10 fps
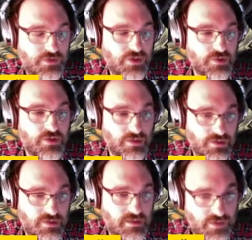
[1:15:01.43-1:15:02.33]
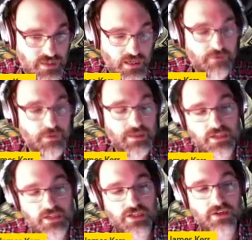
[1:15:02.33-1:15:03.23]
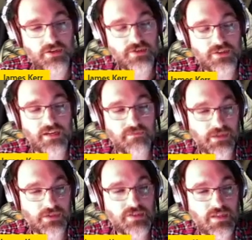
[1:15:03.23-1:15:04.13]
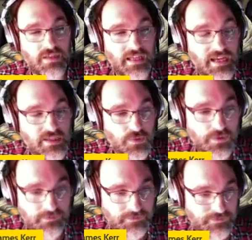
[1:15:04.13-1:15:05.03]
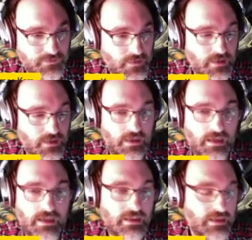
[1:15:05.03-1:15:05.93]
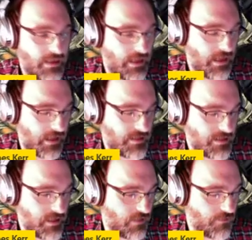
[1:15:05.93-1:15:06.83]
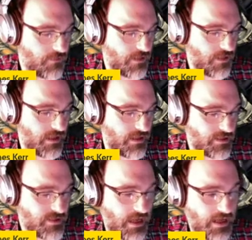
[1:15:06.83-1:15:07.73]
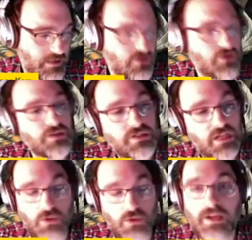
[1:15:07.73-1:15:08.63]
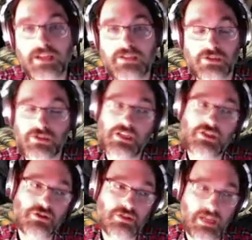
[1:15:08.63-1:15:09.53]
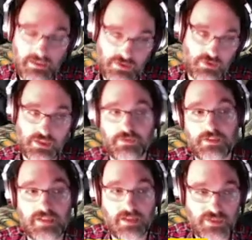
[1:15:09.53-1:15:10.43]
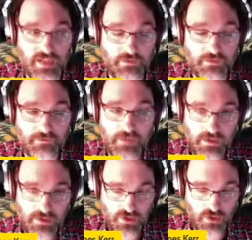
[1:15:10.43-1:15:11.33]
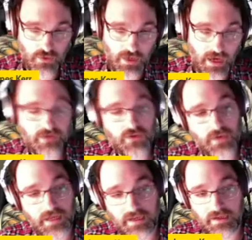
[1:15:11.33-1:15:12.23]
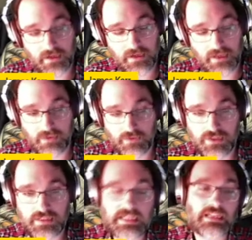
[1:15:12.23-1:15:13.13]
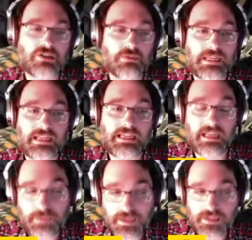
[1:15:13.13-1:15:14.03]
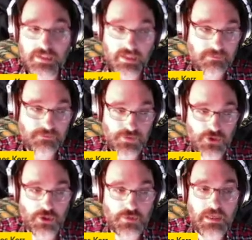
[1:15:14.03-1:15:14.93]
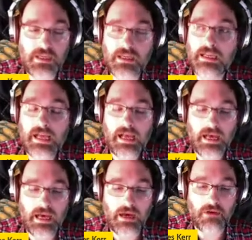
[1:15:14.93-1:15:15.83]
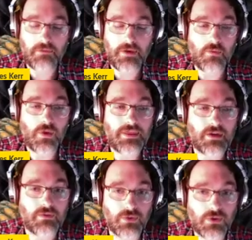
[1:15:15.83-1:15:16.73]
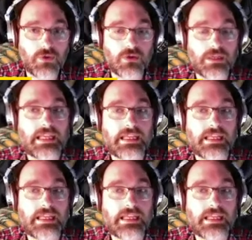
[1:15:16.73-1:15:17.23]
you a certain set of stuff because each character kind of builds on the last one. Right. Uh, and if they decide to continue on as your teacher, that gives you a different set of stuff. So either way, they recede into being an NPC, so to speak. Uh, but what their role in the